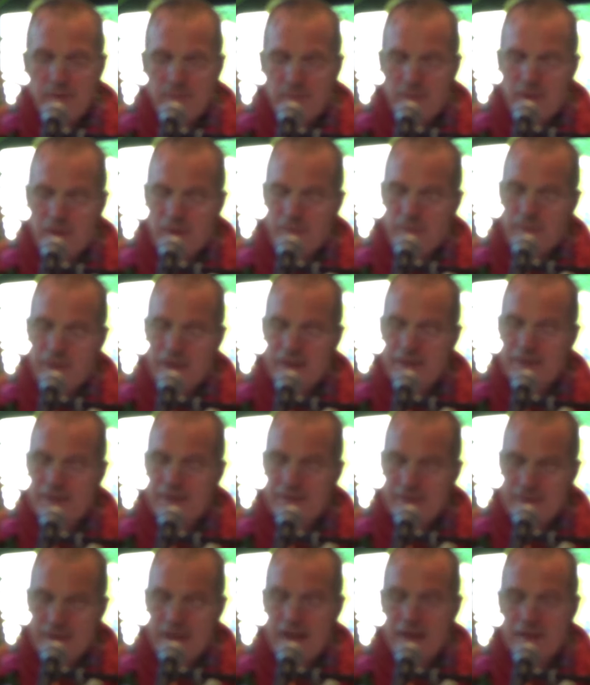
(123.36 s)
Prabhupada
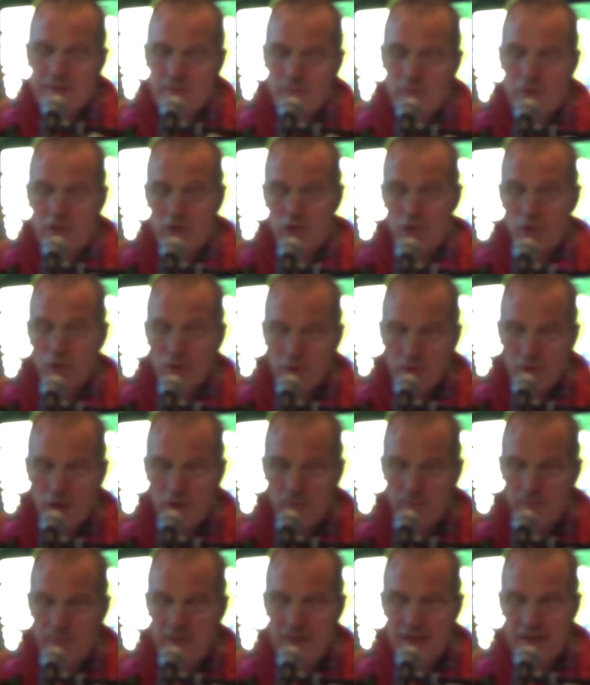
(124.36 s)
says one should
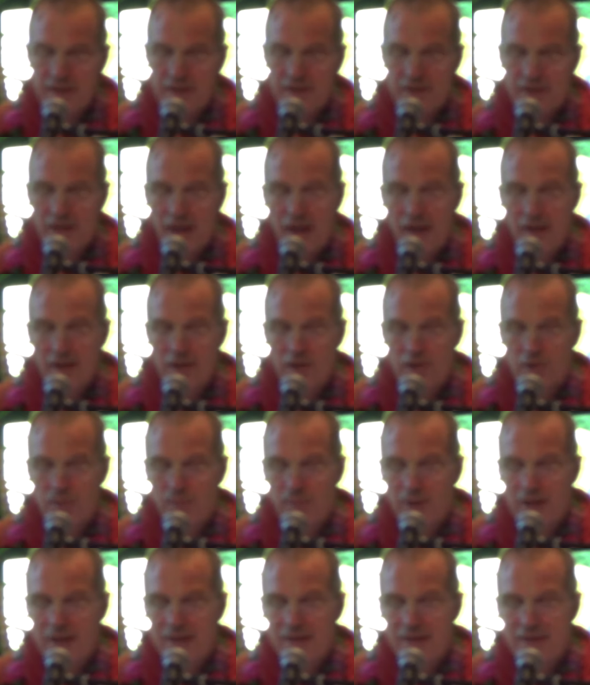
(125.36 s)
not be
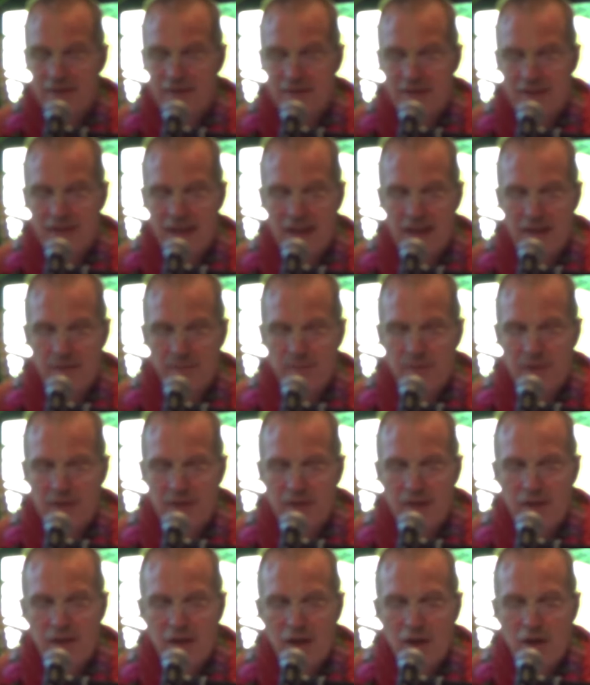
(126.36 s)
astonished by this statement
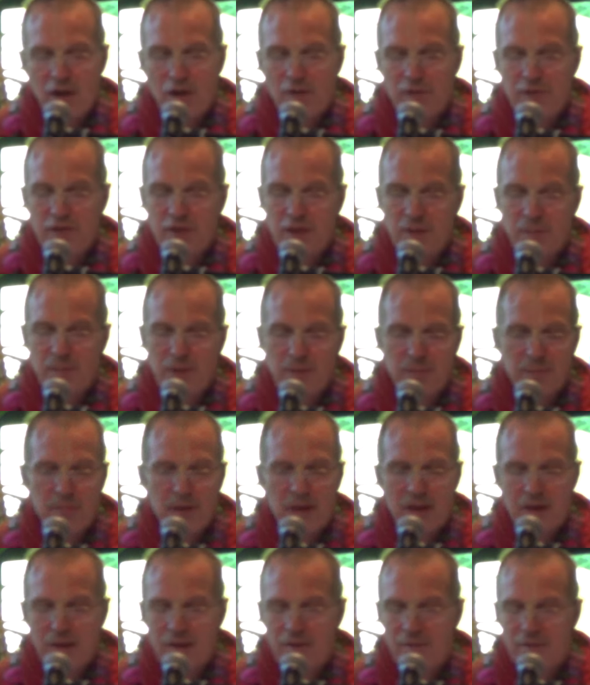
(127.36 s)
of Srimad
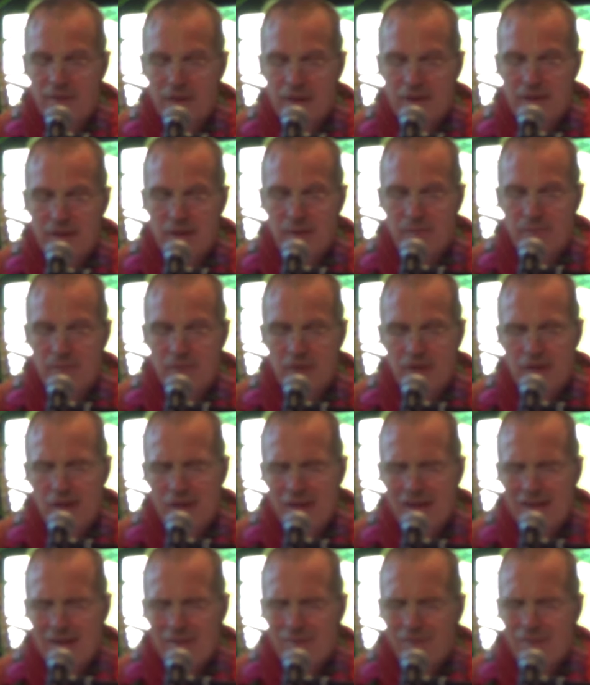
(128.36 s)
Bhagavatam.
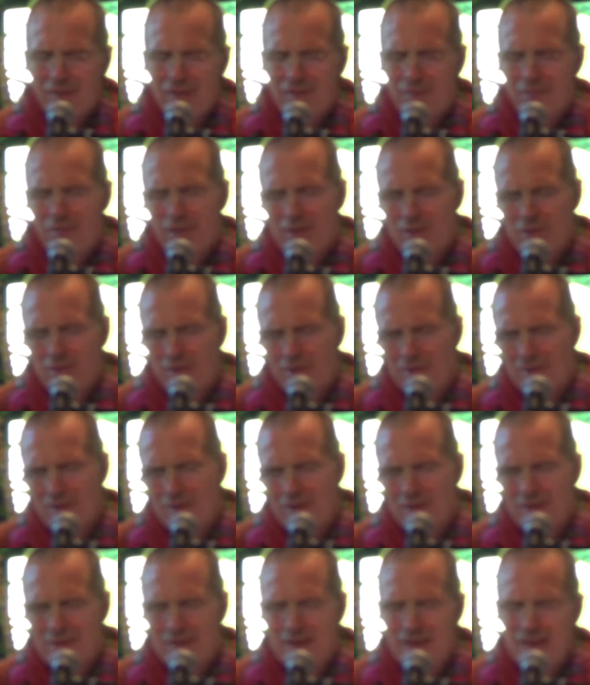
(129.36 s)
One should
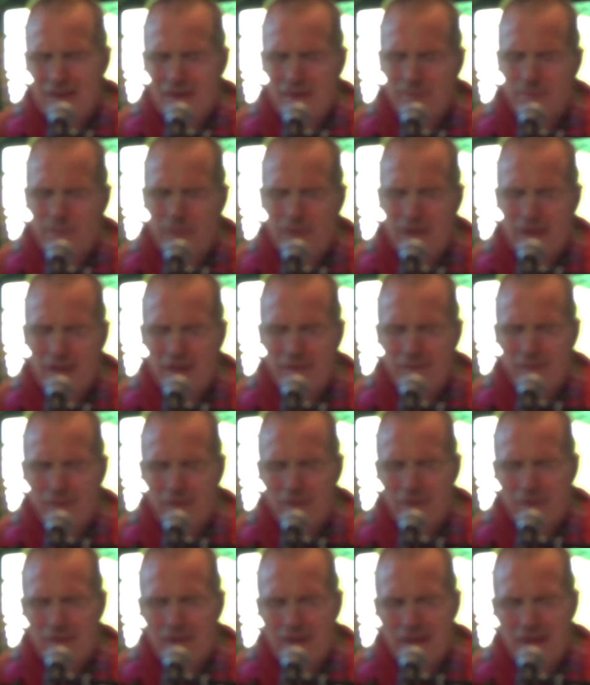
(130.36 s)
not disbelieve
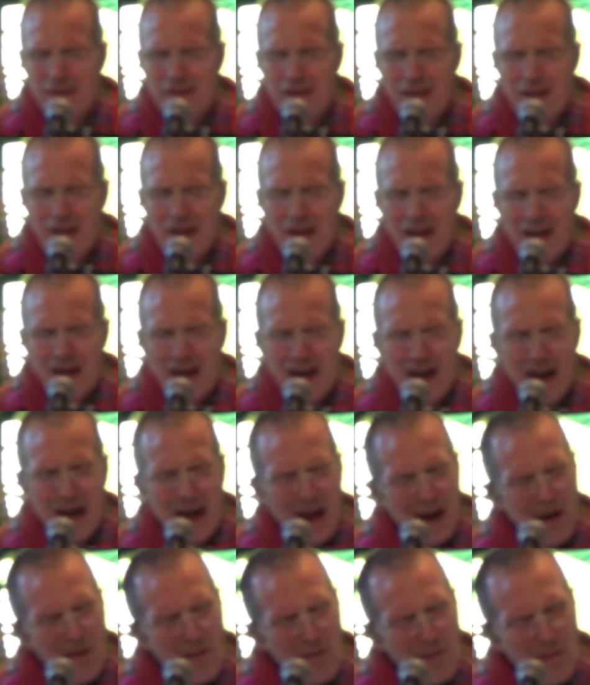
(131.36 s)
or think,
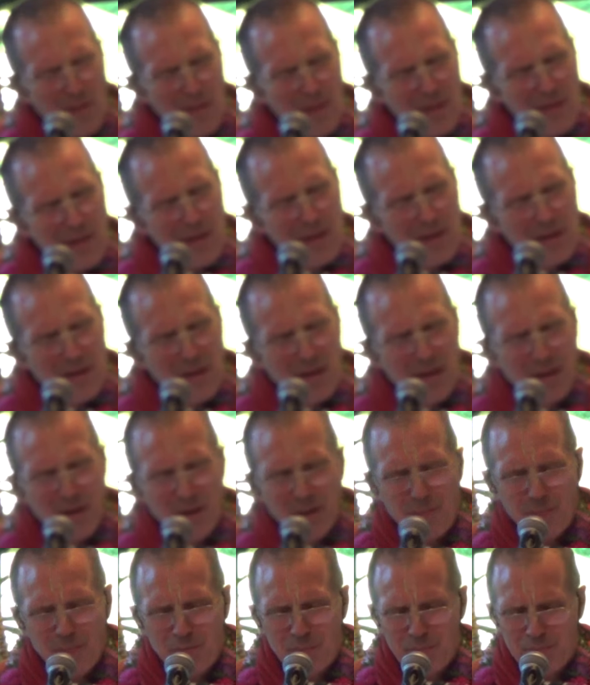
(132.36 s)
how?
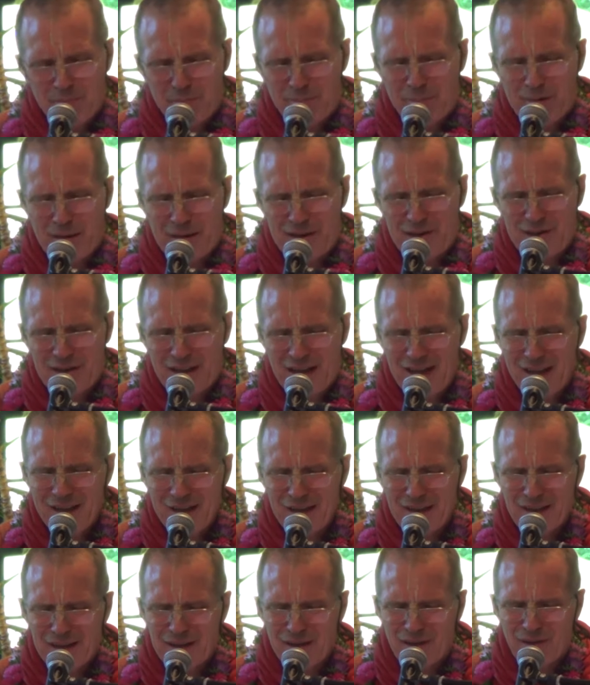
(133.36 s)
By
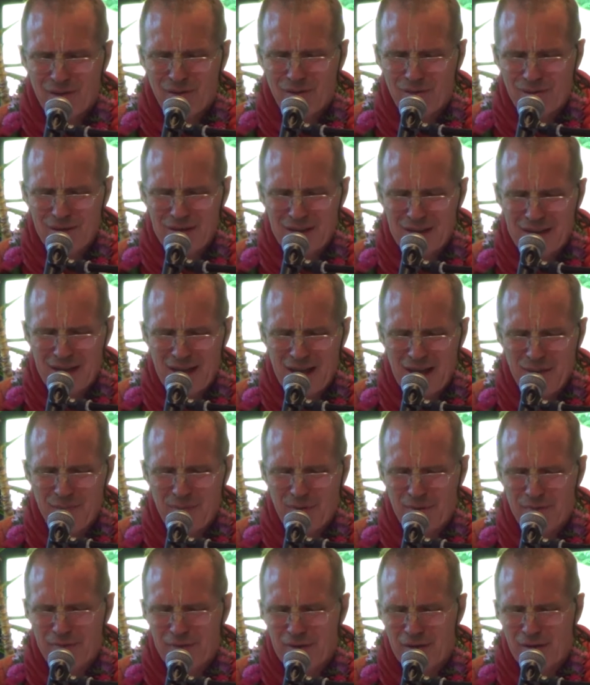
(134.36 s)
chanting the holy
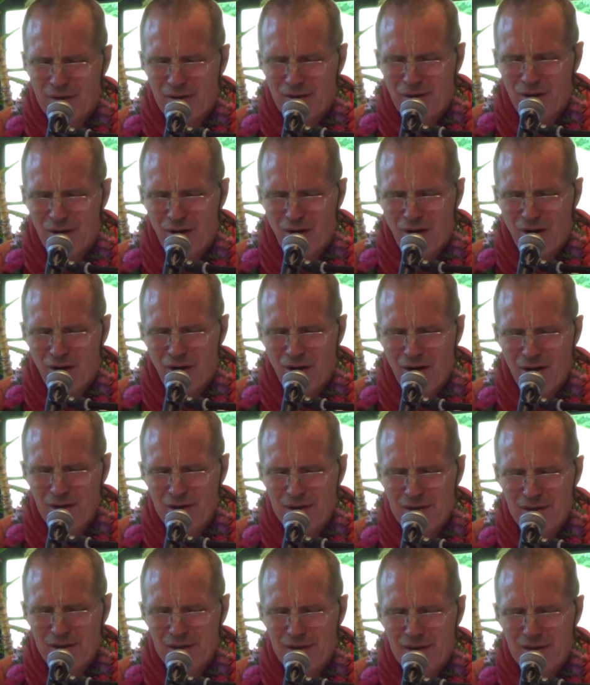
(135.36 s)
name of the Lord,